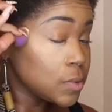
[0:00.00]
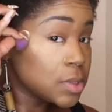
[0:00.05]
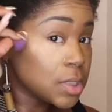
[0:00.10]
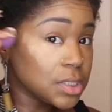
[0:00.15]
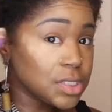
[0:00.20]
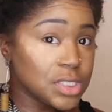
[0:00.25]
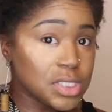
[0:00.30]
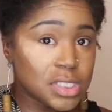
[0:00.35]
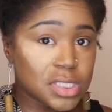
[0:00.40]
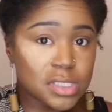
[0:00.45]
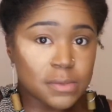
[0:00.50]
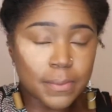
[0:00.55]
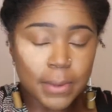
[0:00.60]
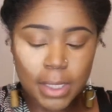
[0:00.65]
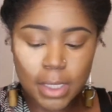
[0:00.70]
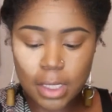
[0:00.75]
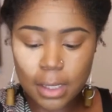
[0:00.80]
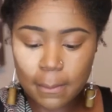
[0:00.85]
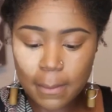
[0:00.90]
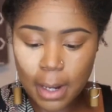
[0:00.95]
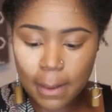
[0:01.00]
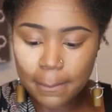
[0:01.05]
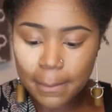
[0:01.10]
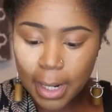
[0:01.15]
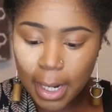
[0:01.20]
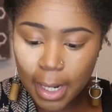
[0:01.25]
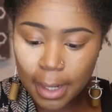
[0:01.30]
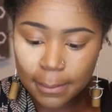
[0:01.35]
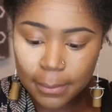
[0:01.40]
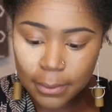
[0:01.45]
Such as just being in my
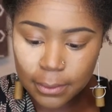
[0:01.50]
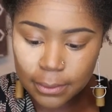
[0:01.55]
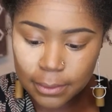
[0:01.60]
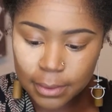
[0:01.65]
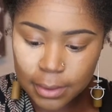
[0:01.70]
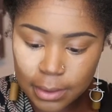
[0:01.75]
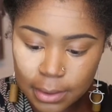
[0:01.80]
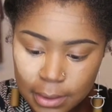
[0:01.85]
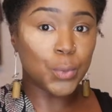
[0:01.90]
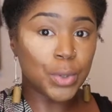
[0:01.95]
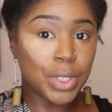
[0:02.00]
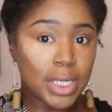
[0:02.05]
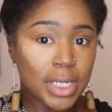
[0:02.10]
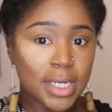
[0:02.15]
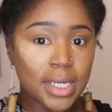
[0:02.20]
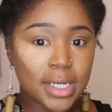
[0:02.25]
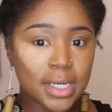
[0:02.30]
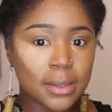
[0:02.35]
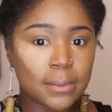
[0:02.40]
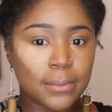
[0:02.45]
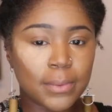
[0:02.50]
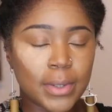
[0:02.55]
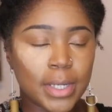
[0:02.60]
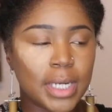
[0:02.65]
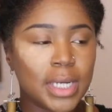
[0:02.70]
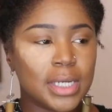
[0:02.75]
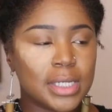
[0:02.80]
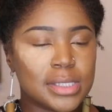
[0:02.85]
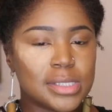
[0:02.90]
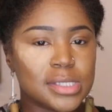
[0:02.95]
Bible. Reading and
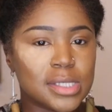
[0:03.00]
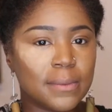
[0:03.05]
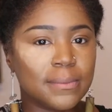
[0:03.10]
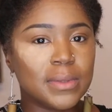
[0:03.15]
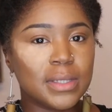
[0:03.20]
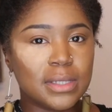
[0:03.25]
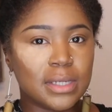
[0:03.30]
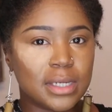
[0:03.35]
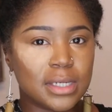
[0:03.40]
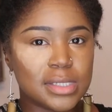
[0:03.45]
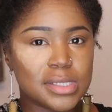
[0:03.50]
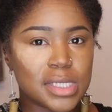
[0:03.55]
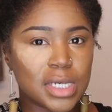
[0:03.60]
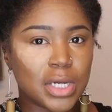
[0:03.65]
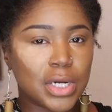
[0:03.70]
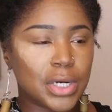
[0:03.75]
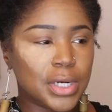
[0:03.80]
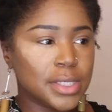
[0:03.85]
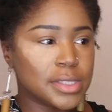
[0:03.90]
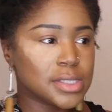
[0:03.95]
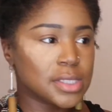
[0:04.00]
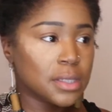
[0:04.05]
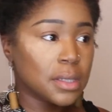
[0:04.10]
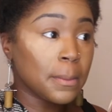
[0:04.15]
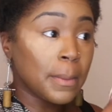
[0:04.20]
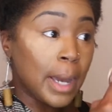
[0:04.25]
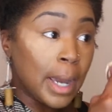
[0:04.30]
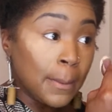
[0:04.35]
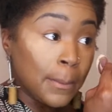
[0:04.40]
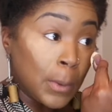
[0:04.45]
praying is something that is encouraged in
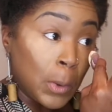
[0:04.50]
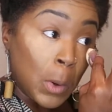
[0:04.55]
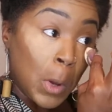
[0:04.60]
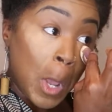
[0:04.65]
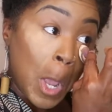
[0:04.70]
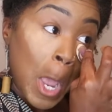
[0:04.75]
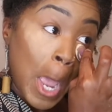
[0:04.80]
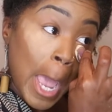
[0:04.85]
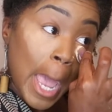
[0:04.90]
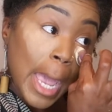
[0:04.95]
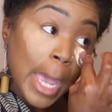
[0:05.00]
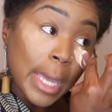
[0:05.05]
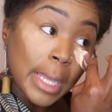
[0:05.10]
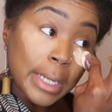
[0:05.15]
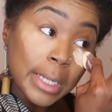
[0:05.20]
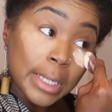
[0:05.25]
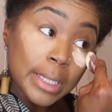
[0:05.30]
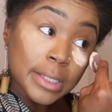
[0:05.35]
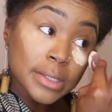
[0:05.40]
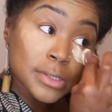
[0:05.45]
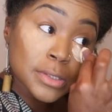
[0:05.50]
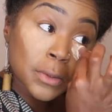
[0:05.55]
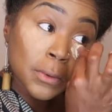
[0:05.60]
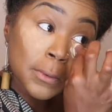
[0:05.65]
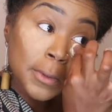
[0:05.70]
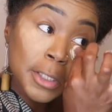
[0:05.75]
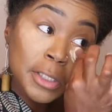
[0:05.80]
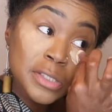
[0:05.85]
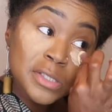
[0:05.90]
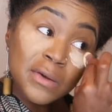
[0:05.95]
the Bible, and it is
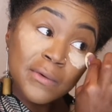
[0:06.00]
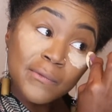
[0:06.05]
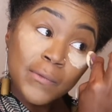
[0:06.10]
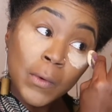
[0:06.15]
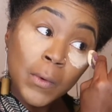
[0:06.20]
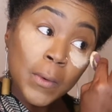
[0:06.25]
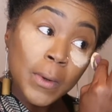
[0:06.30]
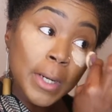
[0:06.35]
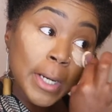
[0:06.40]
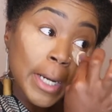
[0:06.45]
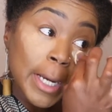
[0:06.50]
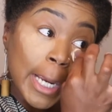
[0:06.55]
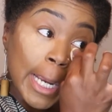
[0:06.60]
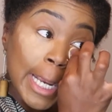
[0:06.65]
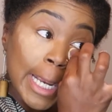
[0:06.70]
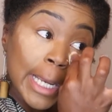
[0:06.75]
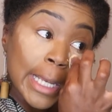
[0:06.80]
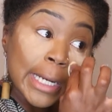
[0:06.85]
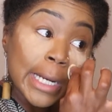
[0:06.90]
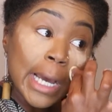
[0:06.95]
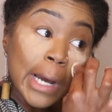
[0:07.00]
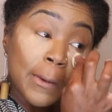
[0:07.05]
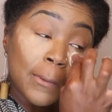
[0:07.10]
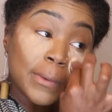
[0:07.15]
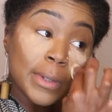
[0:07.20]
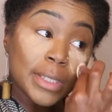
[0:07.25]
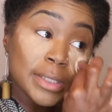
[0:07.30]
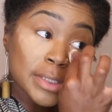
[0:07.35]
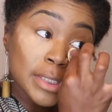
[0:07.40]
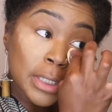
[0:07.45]
a reason for it. And I
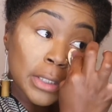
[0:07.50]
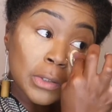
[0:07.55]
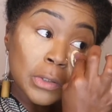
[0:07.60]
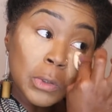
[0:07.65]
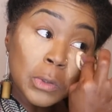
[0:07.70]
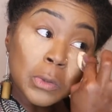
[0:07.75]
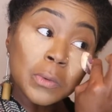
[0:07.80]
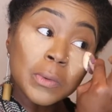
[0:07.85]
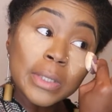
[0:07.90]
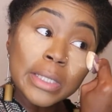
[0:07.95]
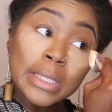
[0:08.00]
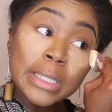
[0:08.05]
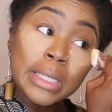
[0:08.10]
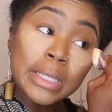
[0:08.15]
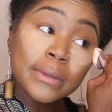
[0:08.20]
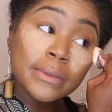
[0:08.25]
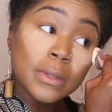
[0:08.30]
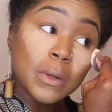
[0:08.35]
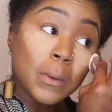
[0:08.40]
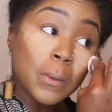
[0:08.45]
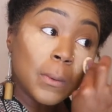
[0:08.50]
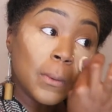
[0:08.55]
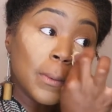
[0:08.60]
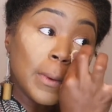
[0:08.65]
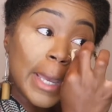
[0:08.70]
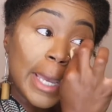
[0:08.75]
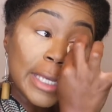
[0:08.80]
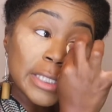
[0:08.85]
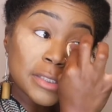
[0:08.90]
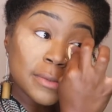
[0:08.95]
wasn't doing it though
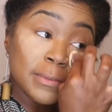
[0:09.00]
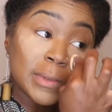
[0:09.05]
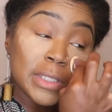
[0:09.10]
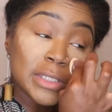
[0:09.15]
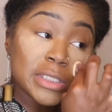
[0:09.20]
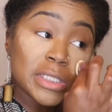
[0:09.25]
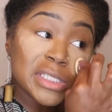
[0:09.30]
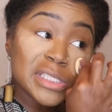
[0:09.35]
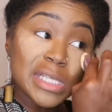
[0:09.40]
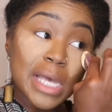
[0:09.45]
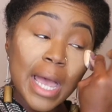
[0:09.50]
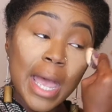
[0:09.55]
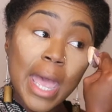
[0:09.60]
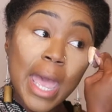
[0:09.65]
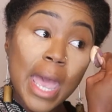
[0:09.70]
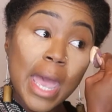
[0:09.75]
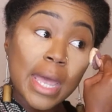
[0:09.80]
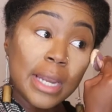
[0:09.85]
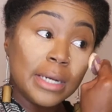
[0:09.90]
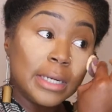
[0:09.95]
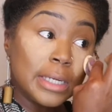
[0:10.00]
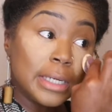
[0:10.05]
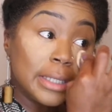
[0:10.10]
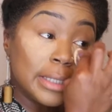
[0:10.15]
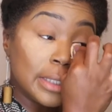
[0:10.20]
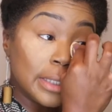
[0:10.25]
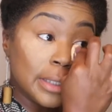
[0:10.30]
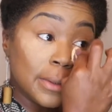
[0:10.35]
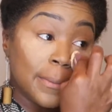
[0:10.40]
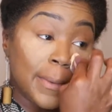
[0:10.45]
as much as I had
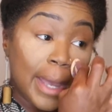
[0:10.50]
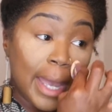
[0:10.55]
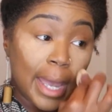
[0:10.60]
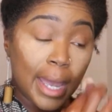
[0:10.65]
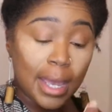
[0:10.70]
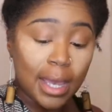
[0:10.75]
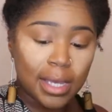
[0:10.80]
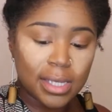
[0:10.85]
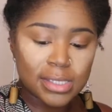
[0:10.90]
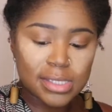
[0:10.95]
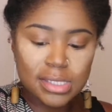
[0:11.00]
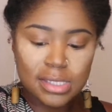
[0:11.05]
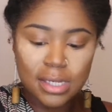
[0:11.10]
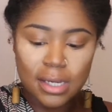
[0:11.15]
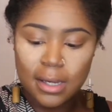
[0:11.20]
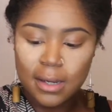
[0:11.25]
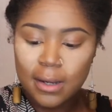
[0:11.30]
done in the past.